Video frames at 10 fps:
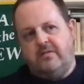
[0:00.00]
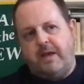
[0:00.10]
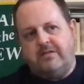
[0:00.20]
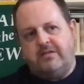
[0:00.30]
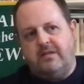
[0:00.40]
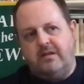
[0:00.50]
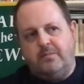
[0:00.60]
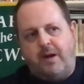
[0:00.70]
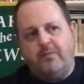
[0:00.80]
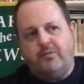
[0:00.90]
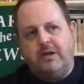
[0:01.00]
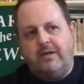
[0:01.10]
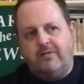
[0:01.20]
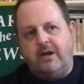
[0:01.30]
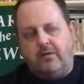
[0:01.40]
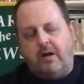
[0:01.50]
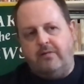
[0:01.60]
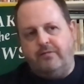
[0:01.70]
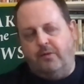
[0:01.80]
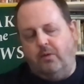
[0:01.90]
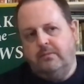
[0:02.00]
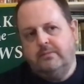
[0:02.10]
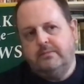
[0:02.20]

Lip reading: better than perhaps we've given it credit for.